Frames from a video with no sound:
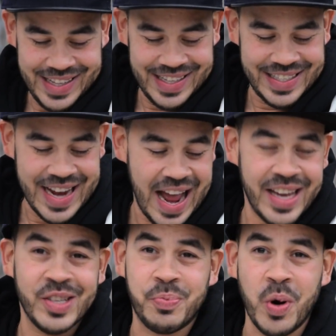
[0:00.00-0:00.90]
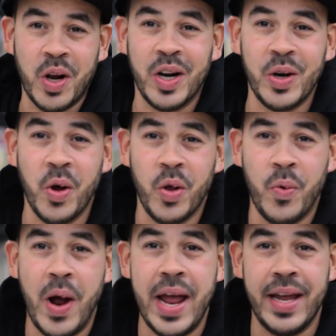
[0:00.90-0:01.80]
This guy is Brooklyn all the
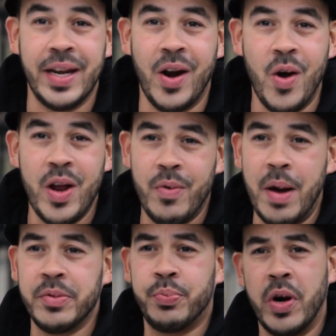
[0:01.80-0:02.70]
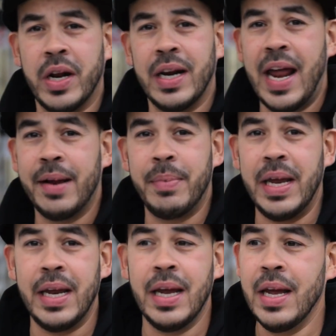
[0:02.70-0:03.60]
way, you know? He reps Brooklyn like
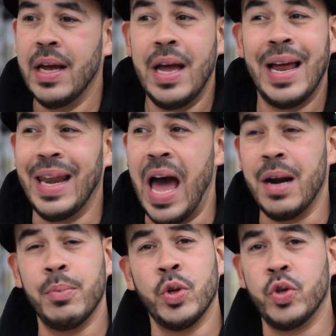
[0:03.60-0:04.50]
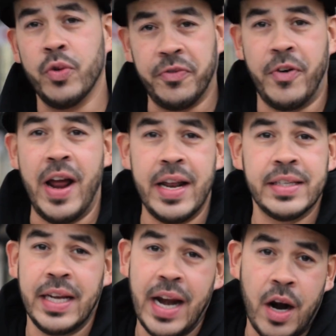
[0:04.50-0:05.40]
me. A lot of mutual
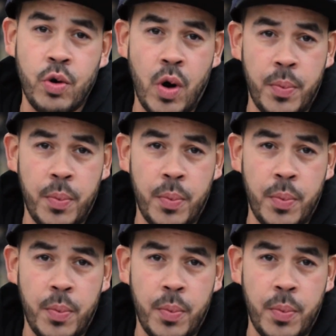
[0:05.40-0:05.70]
friends, and I grew